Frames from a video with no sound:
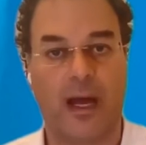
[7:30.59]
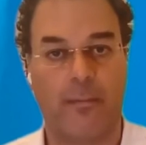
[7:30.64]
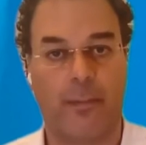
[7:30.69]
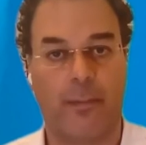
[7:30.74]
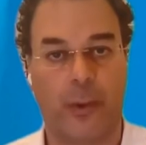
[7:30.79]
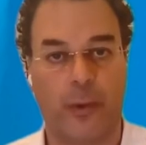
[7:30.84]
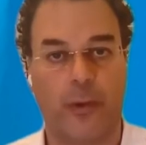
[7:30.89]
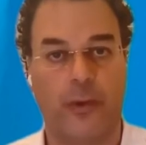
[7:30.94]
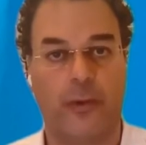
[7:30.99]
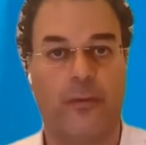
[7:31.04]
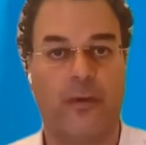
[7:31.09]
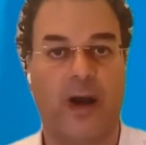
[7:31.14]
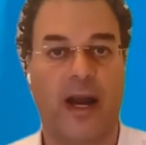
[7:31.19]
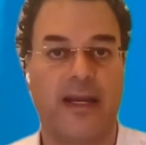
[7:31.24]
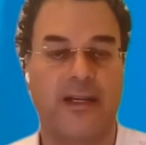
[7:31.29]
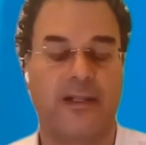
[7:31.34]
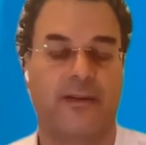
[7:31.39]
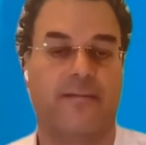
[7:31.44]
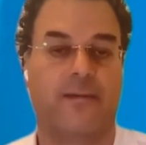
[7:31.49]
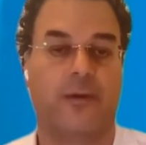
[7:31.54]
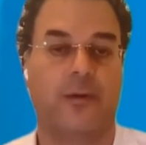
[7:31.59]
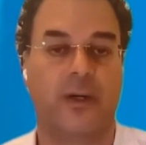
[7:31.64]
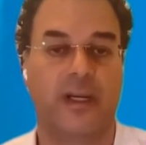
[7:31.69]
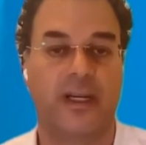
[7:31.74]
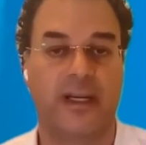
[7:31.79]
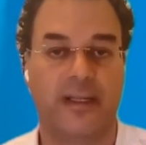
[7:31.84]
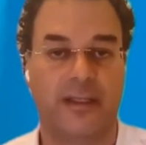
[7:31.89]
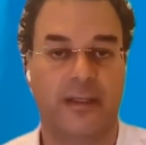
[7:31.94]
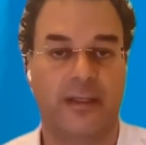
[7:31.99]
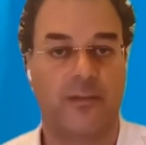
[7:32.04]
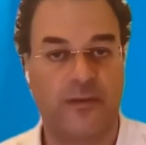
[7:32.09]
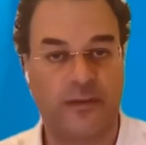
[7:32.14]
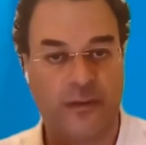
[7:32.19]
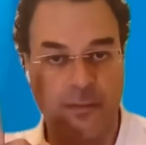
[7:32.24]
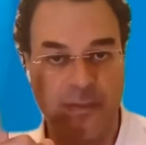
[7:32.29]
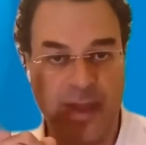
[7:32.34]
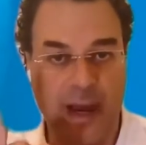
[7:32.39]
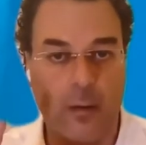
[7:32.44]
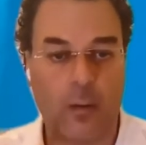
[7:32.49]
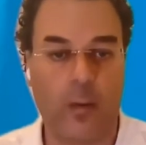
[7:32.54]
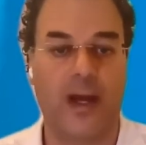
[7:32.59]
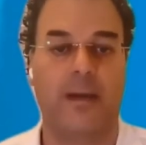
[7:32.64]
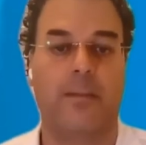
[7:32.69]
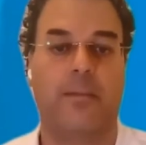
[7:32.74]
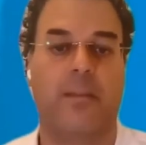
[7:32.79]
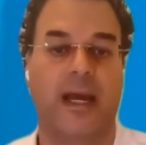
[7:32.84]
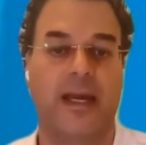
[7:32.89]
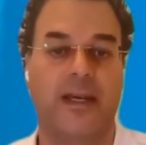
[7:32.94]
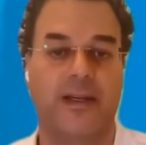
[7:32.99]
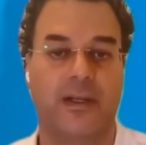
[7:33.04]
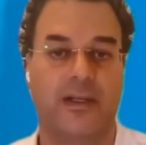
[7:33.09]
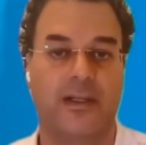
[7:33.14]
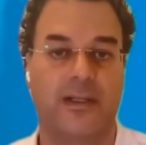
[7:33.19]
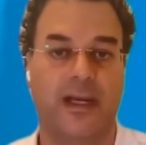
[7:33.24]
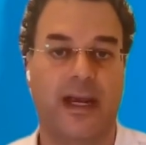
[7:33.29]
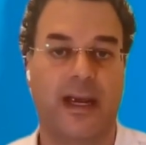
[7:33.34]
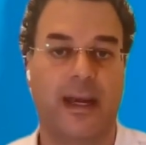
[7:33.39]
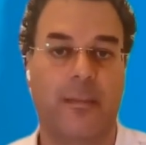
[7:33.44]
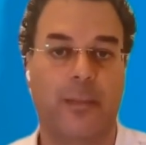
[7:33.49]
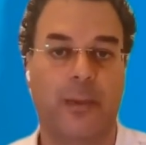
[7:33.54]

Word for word: a broad range of organisms from that one patient right.